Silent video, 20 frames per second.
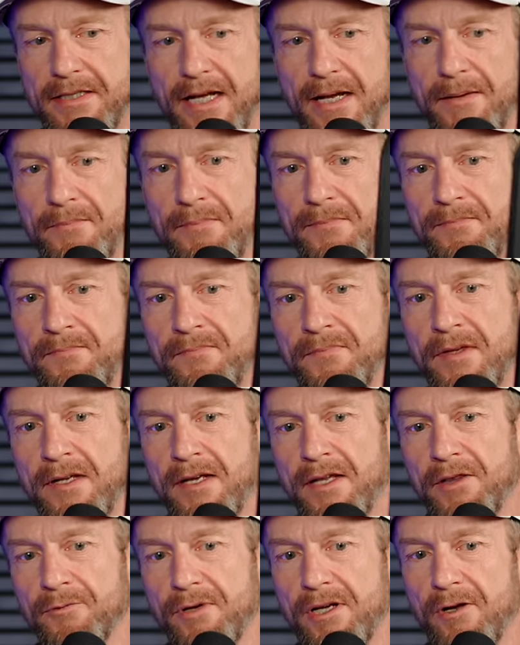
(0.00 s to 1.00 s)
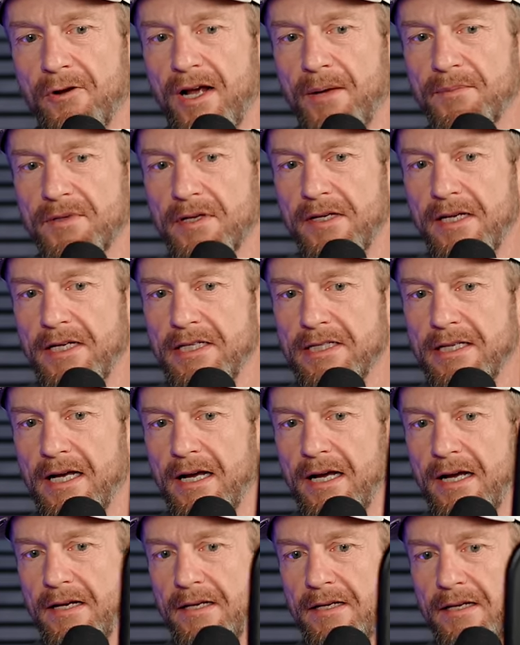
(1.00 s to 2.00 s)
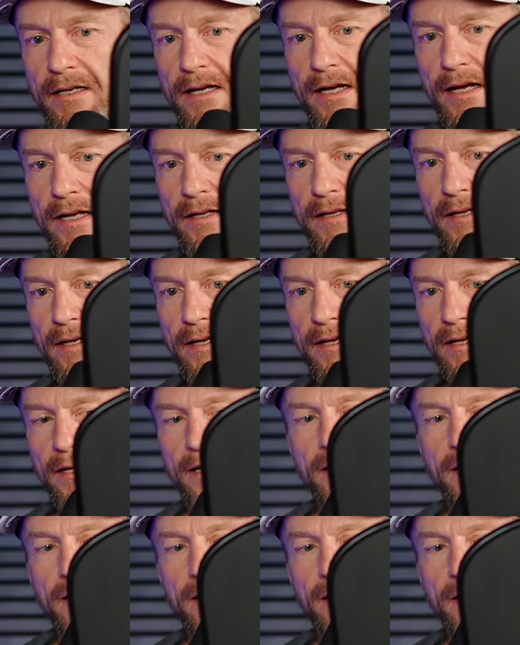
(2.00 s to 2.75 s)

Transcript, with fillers: tape, three grams on each side at the